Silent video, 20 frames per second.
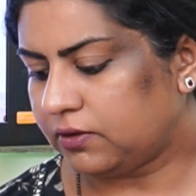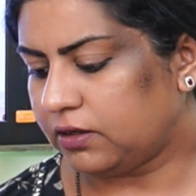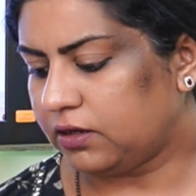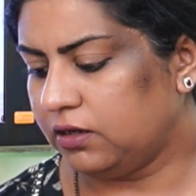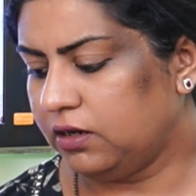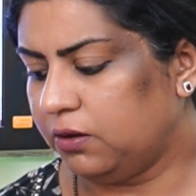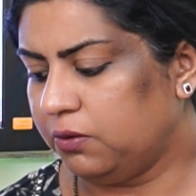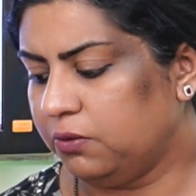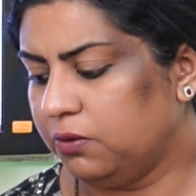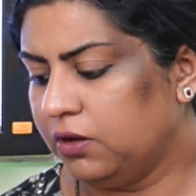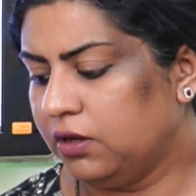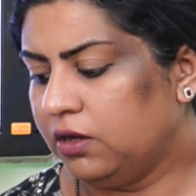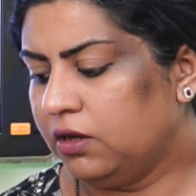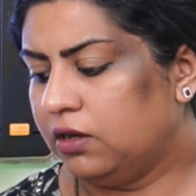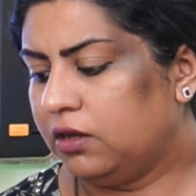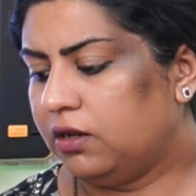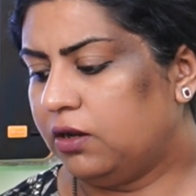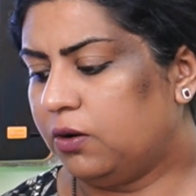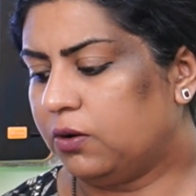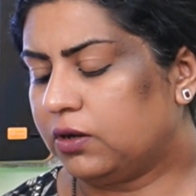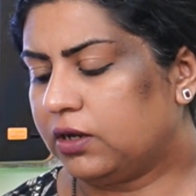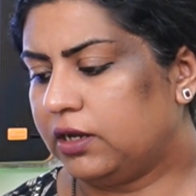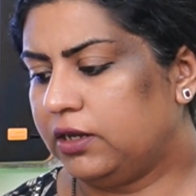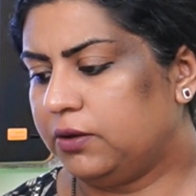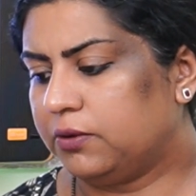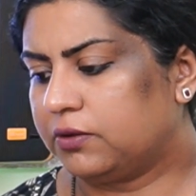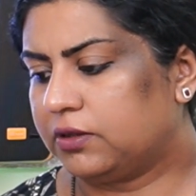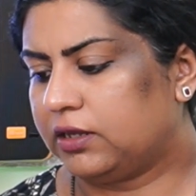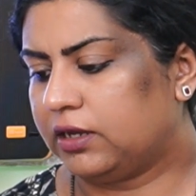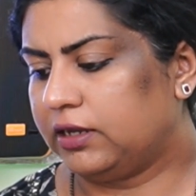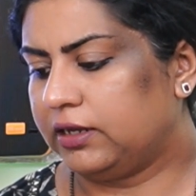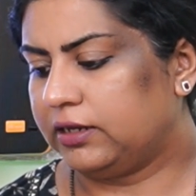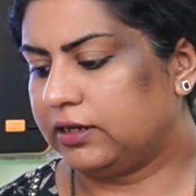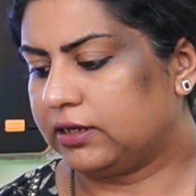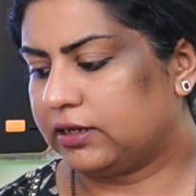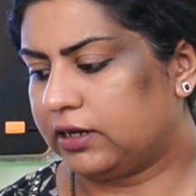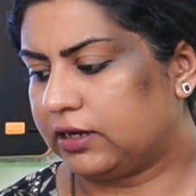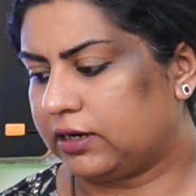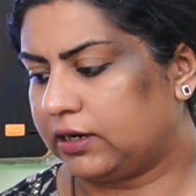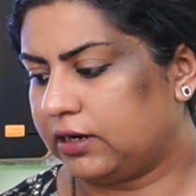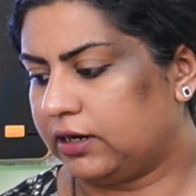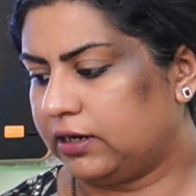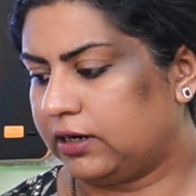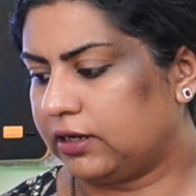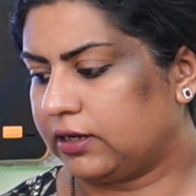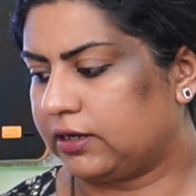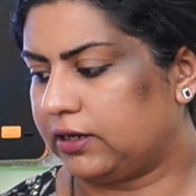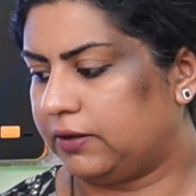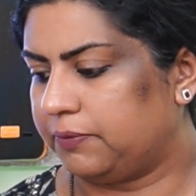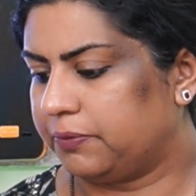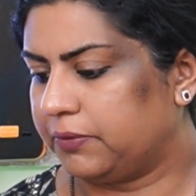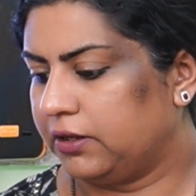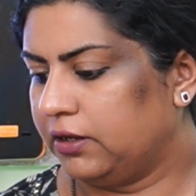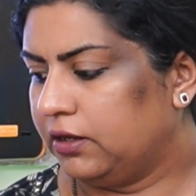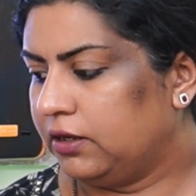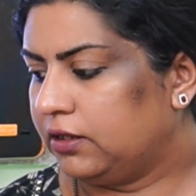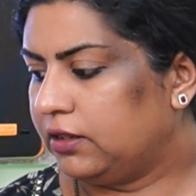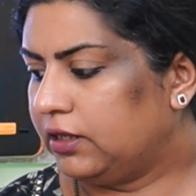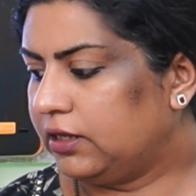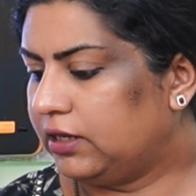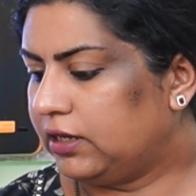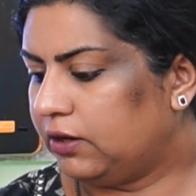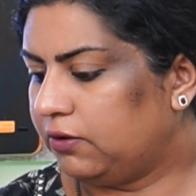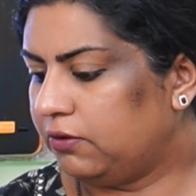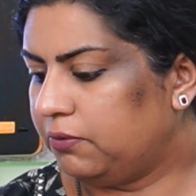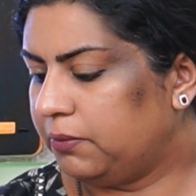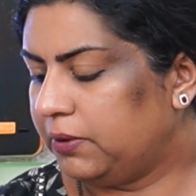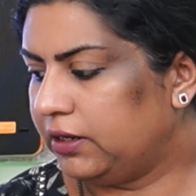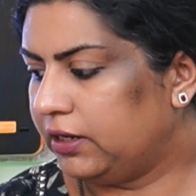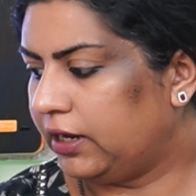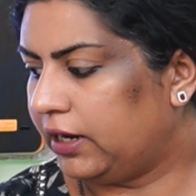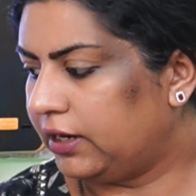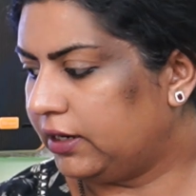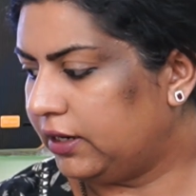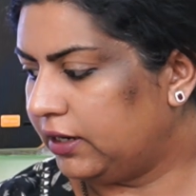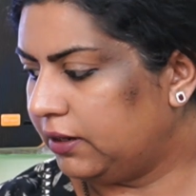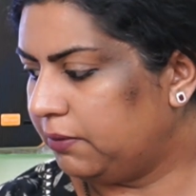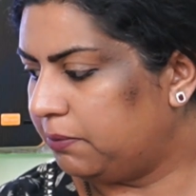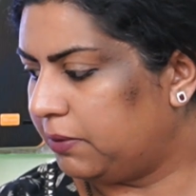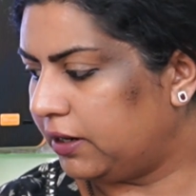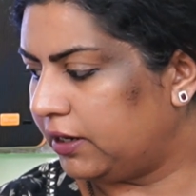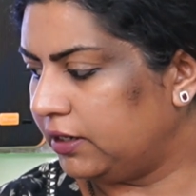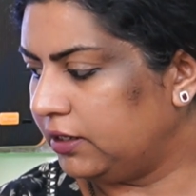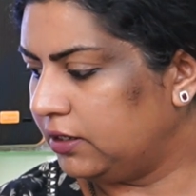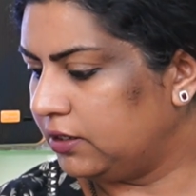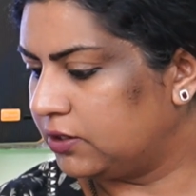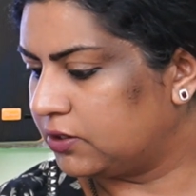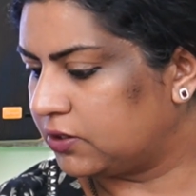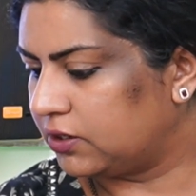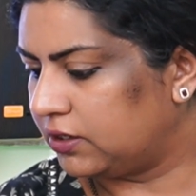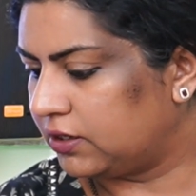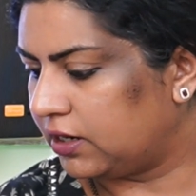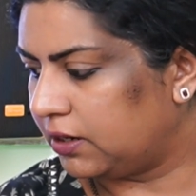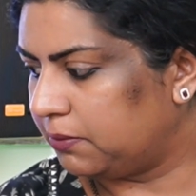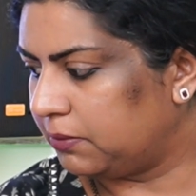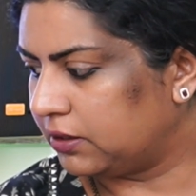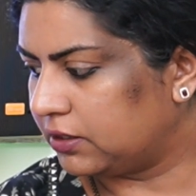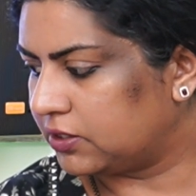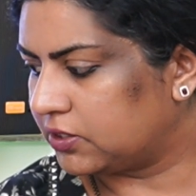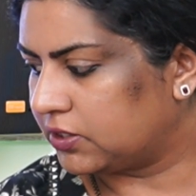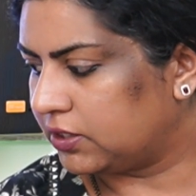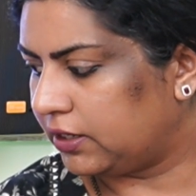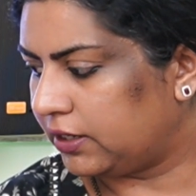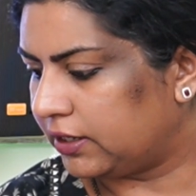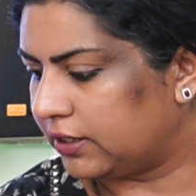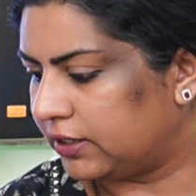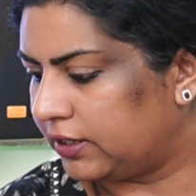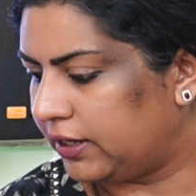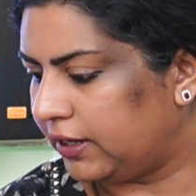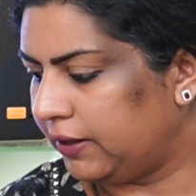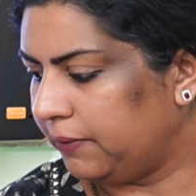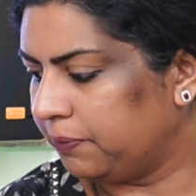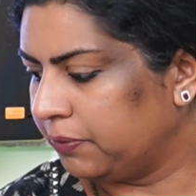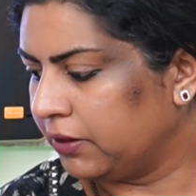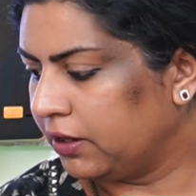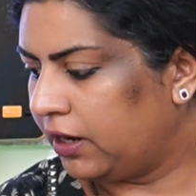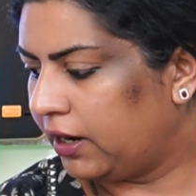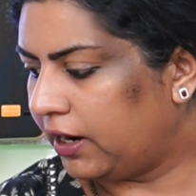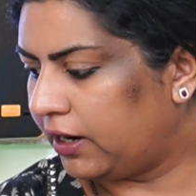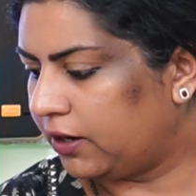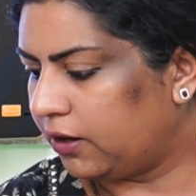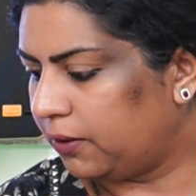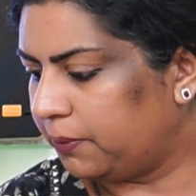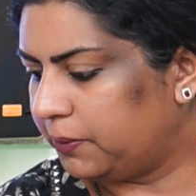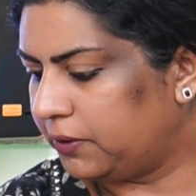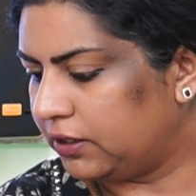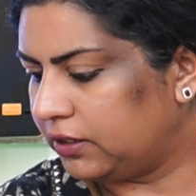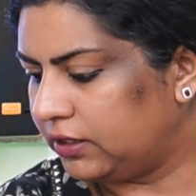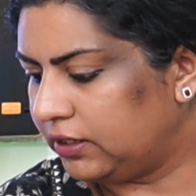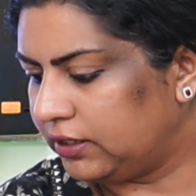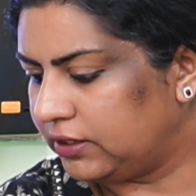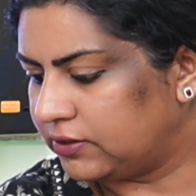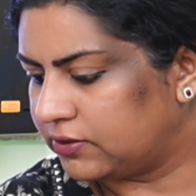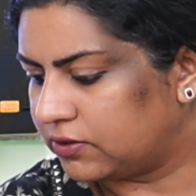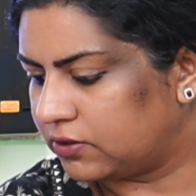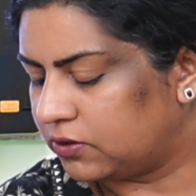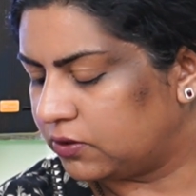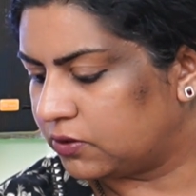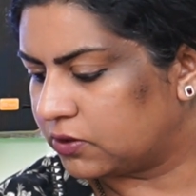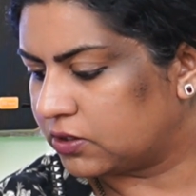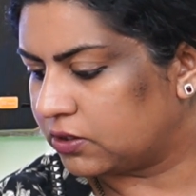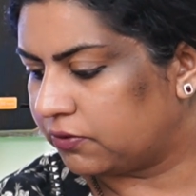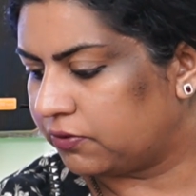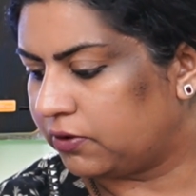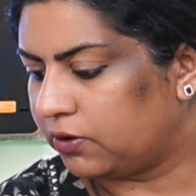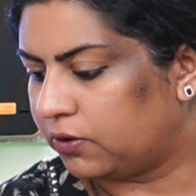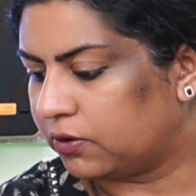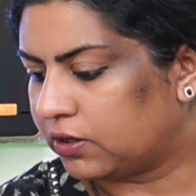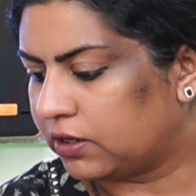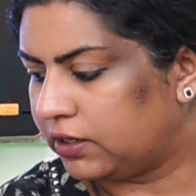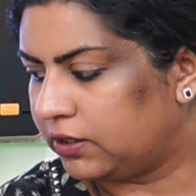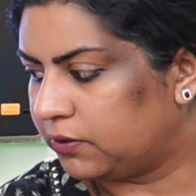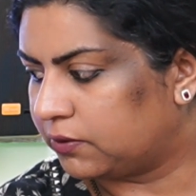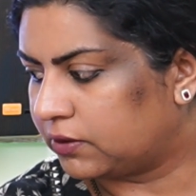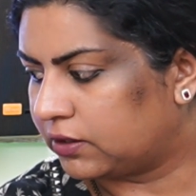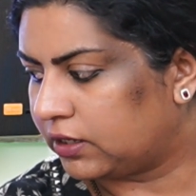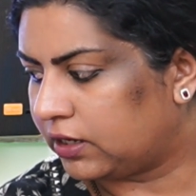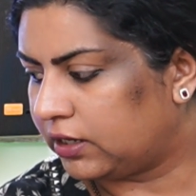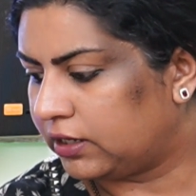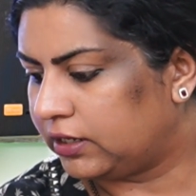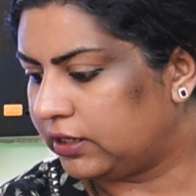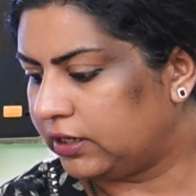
Now, Lokayukta in Karnataka. The government headed by Sri Ramakrishna Hegde adopted the institution of Lokayukta in